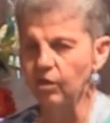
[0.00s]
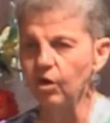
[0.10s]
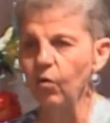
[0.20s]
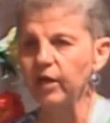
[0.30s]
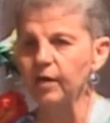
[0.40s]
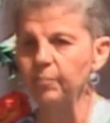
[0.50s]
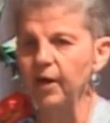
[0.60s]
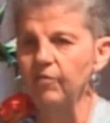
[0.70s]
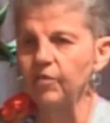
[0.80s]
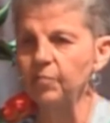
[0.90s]
Going
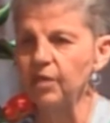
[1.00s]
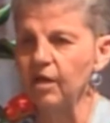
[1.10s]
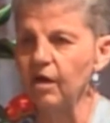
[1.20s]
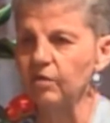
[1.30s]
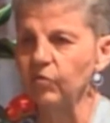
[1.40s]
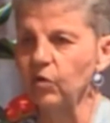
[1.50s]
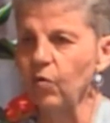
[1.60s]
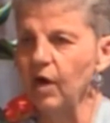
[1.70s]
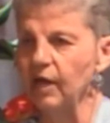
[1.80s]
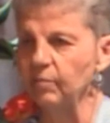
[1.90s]
above and beyond
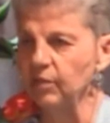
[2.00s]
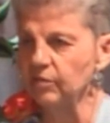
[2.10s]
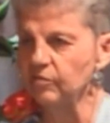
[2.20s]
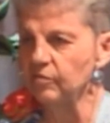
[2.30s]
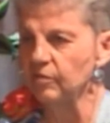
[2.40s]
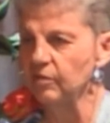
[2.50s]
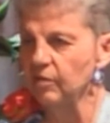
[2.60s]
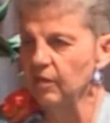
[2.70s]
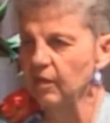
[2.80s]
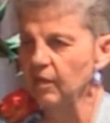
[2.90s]
requirements.
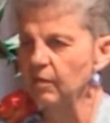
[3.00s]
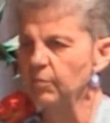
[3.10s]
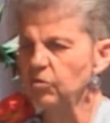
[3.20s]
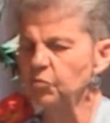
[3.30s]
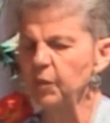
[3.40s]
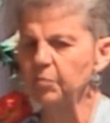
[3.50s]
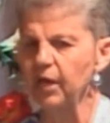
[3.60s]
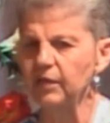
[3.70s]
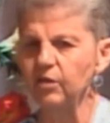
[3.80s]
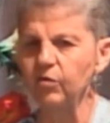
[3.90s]
Most
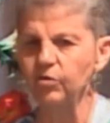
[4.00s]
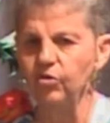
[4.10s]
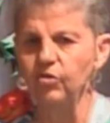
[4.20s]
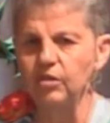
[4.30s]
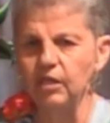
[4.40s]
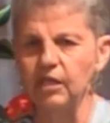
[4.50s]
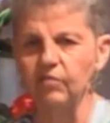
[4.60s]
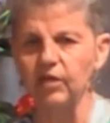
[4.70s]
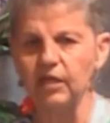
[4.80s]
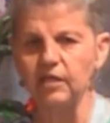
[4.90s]
people I know in Unity
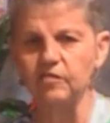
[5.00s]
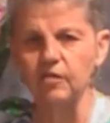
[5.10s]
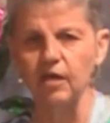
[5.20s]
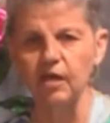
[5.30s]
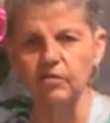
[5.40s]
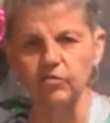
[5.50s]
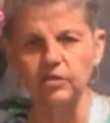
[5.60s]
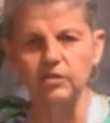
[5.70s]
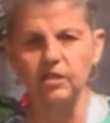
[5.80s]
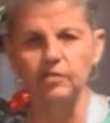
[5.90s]
give at least
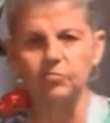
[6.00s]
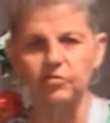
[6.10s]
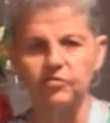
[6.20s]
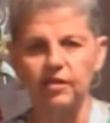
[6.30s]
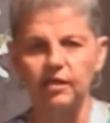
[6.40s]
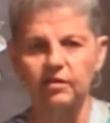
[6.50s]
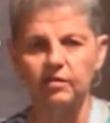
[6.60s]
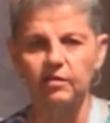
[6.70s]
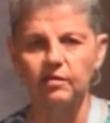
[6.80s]
110%.